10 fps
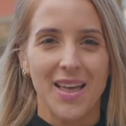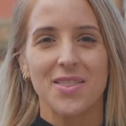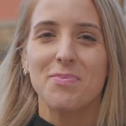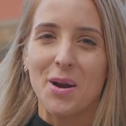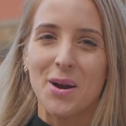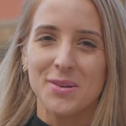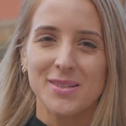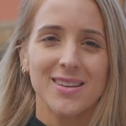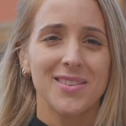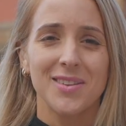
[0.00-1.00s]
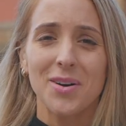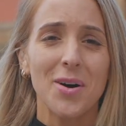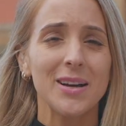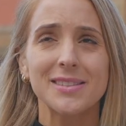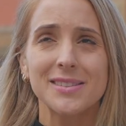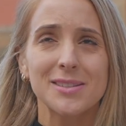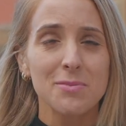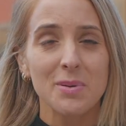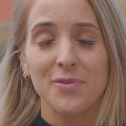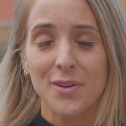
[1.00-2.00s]
The pros. The car is
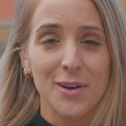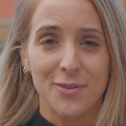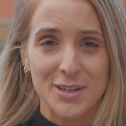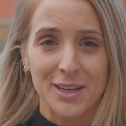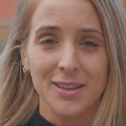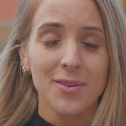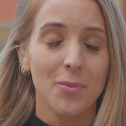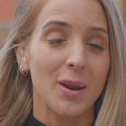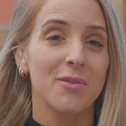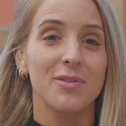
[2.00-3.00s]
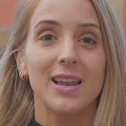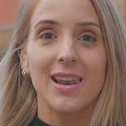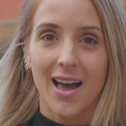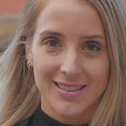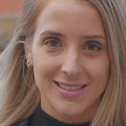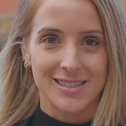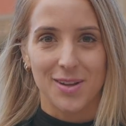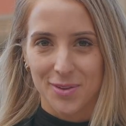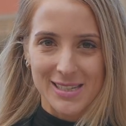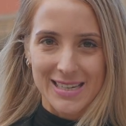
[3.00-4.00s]
super fuel efficient, one of the lightest
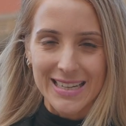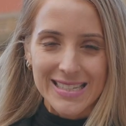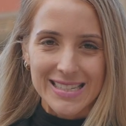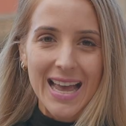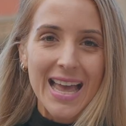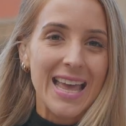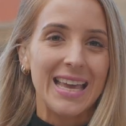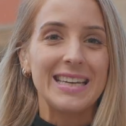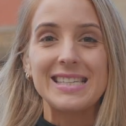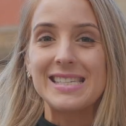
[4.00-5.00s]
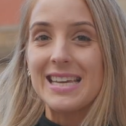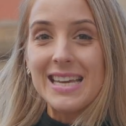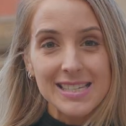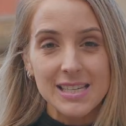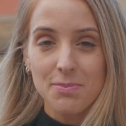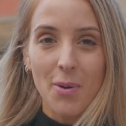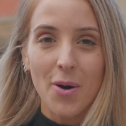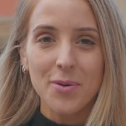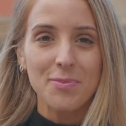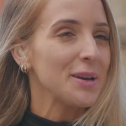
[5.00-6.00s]
on this list. It is easy to
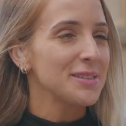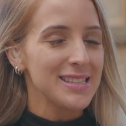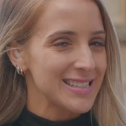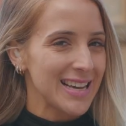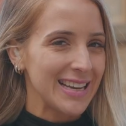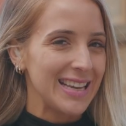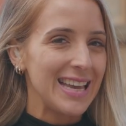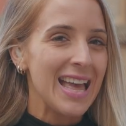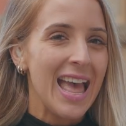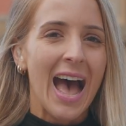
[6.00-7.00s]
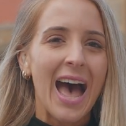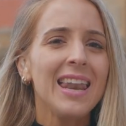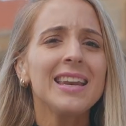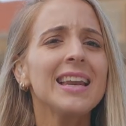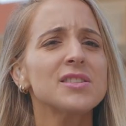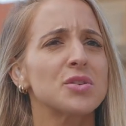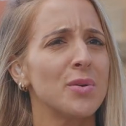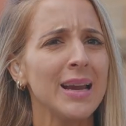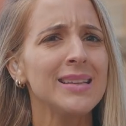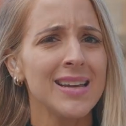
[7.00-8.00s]
park because it's tiny, and it has
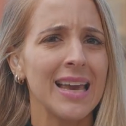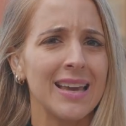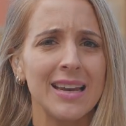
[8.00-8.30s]
great tech.